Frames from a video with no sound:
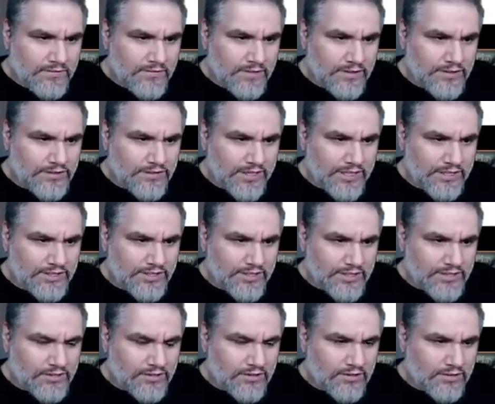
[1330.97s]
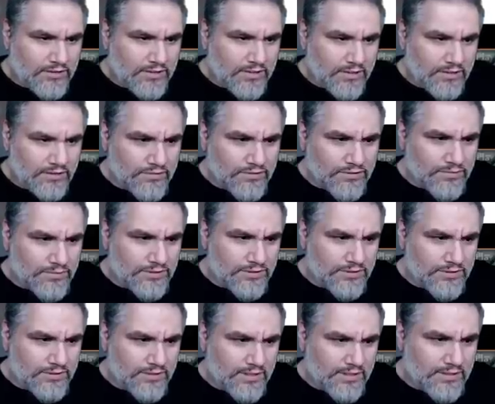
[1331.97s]
turn actually gets all colors, which
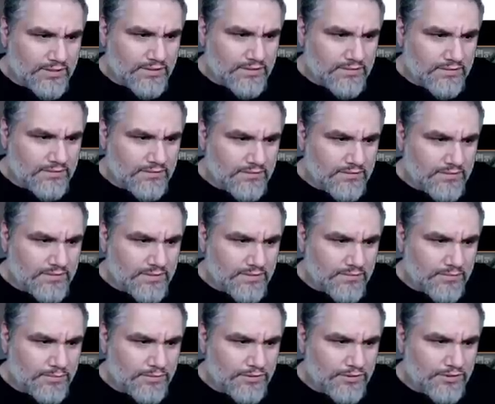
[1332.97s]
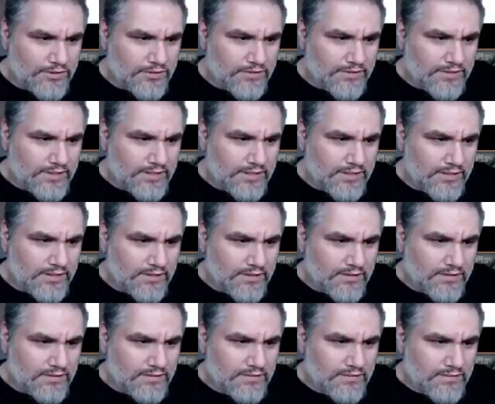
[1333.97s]
is nice. So we'll put you over
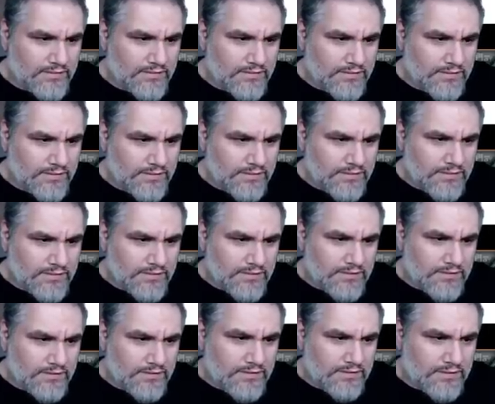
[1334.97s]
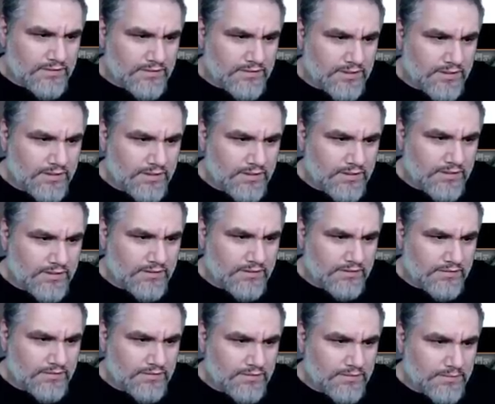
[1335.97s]
here.
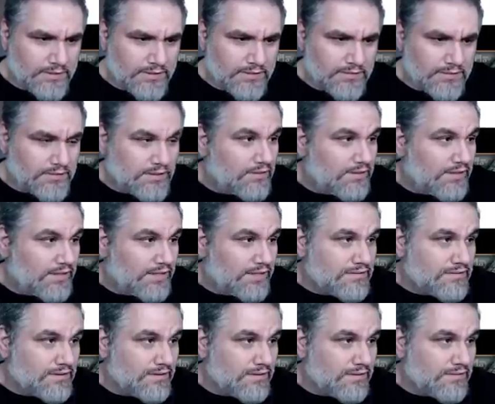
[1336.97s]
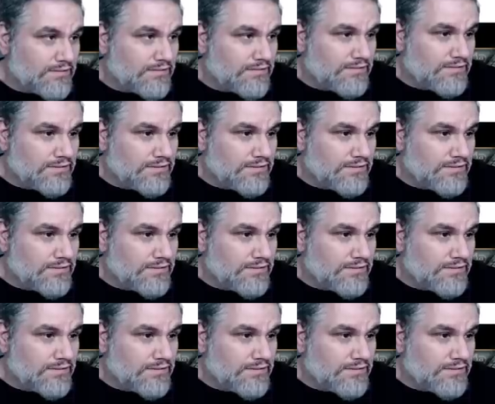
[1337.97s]
Signet, Dimir. Okay, so